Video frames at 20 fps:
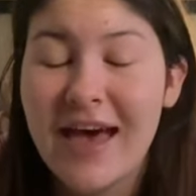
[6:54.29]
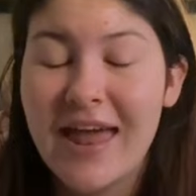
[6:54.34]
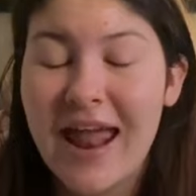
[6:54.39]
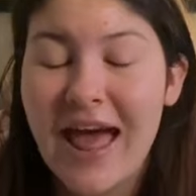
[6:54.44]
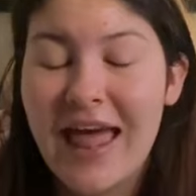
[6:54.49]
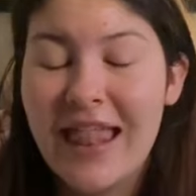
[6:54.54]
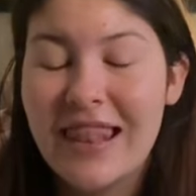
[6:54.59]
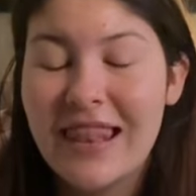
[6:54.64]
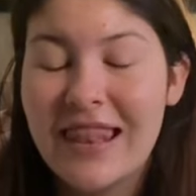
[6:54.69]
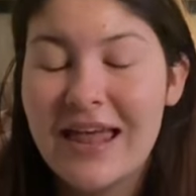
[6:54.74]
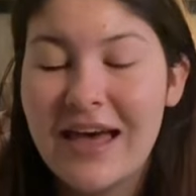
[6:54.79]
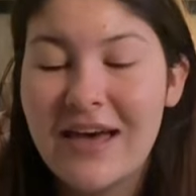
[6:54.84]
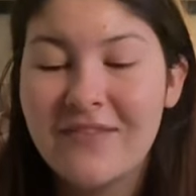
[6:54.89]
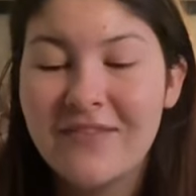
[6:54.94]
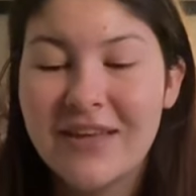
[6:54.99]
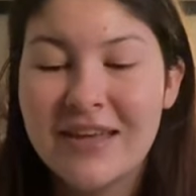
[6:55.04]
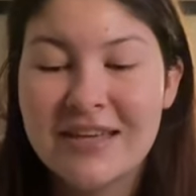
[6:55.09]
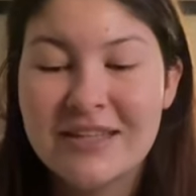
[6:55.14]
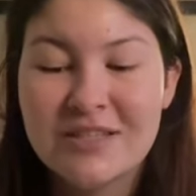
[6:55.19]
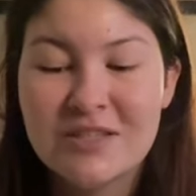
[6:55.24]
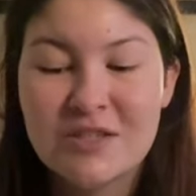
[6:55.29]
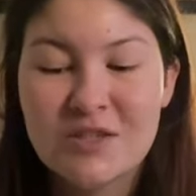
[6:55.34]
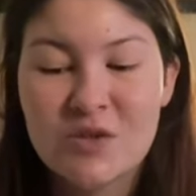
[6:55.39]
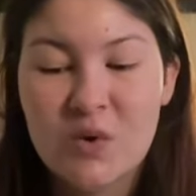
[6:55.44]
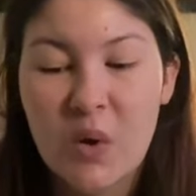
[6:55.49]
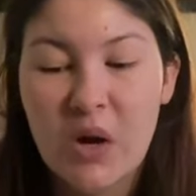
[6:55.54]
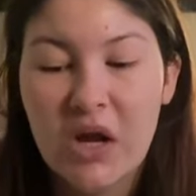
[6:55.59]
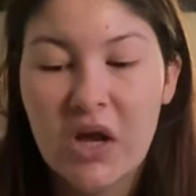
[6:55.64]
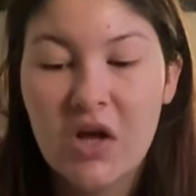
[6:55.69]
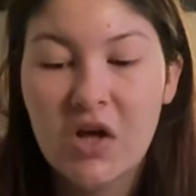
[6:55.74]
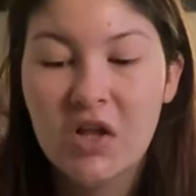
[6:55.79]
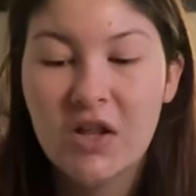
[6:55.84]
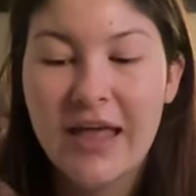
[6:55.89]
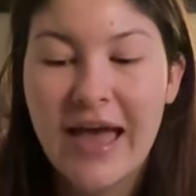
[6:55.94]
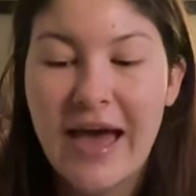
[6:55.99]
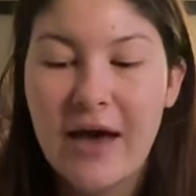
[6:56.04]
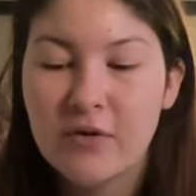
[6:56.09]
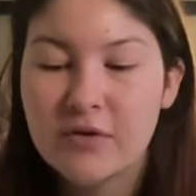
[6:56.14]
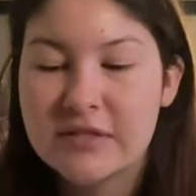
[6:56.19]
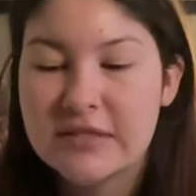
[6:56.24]
I love historical
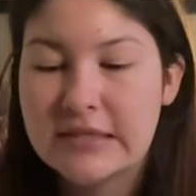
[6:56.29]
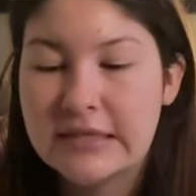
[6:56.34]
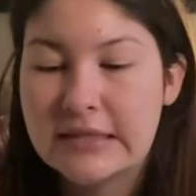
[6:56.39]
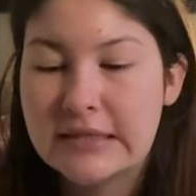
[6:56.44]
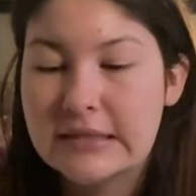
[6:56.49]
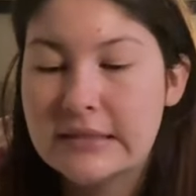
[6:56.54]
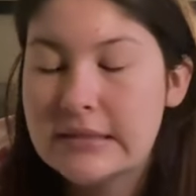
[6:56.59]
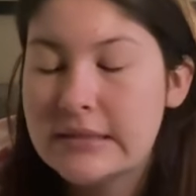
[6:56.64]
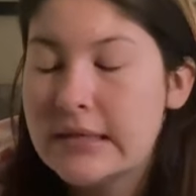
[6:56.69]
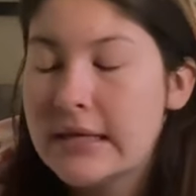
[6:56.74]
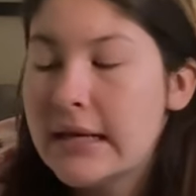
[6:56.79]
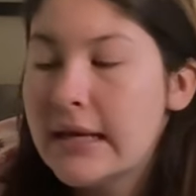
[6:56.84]
houses